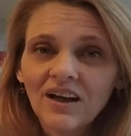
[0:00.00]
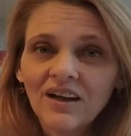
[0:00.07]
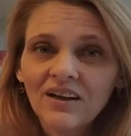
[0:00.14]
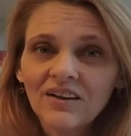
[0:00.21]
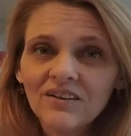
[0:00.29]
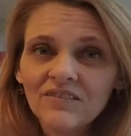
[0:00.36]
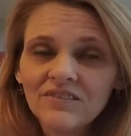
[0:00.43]

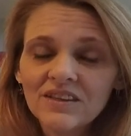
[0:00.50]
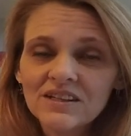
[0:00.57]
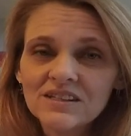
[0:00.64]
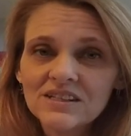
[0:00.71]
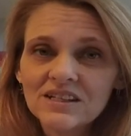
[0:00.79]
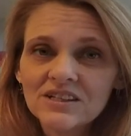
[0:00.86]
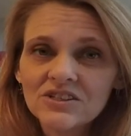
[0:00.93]
of the
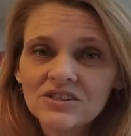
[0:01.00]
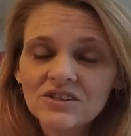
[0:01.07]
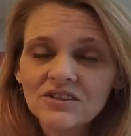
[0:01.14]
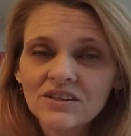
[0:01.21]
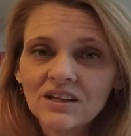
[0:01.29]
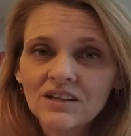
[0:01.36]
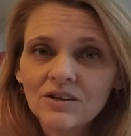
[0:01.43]

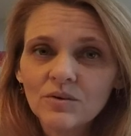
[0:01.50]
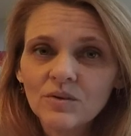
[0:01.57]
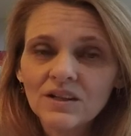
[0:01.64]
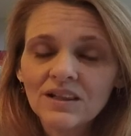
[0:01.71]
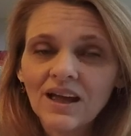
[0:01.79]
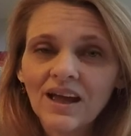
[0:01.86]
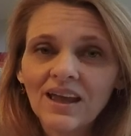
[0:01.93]
t-shirt that you
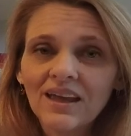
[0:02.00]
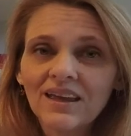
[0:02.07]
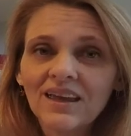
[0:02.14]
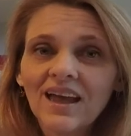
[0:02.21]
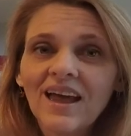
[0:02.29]
would like,